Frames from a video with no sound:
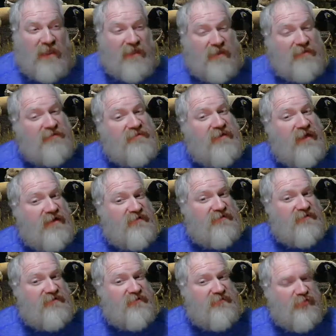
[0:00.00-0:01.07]
That's the
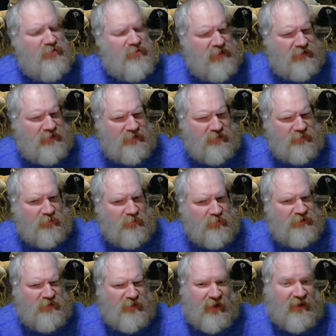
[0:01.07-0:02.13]
point. When you
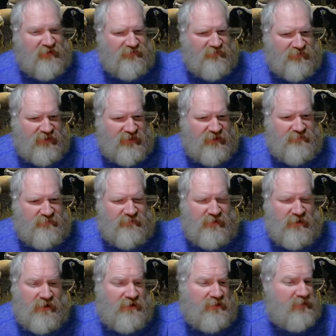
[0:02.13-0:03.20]
ask for them,
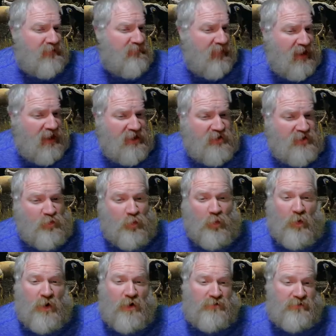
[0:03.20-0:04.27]
Laban
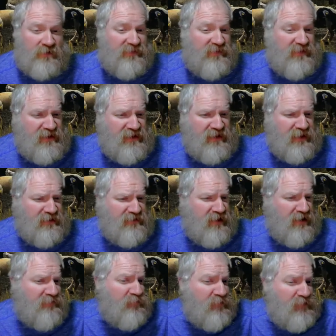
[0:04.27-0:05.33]
won't think it
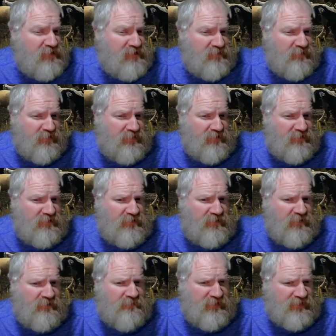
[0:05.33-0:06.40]
unreasonable.
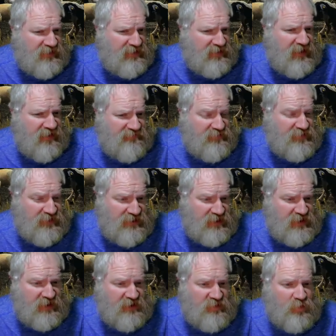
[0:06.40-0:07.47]
But then after a
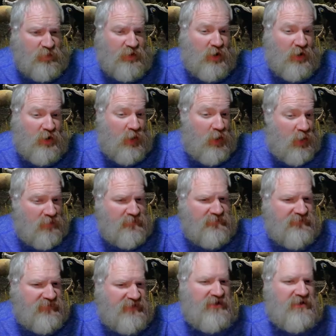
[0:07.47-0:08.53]
year, when all of
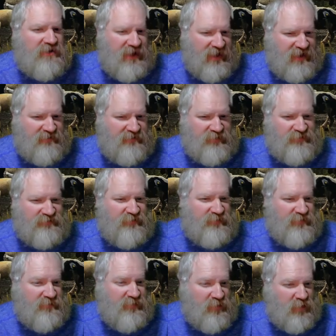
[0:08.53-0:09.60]
the young animals will
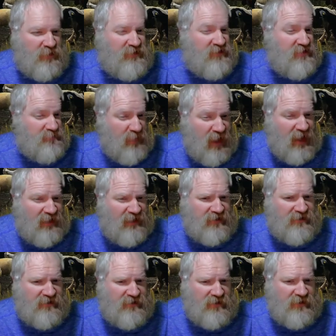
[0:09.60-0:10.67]
be born
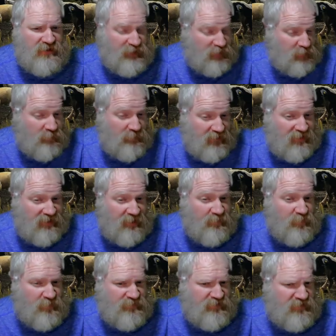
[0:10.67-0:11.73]
spotted, you would end up
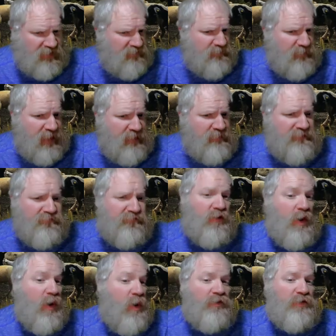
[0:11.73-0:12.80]
with enough payment
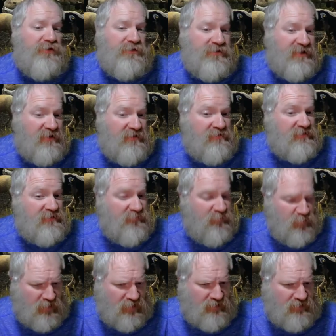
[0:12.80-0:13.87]
for all your years of
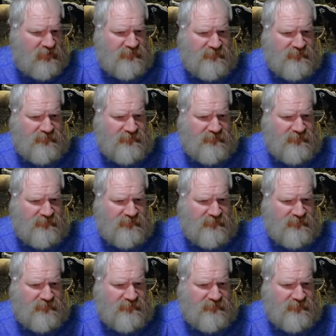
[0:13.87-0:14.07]
work.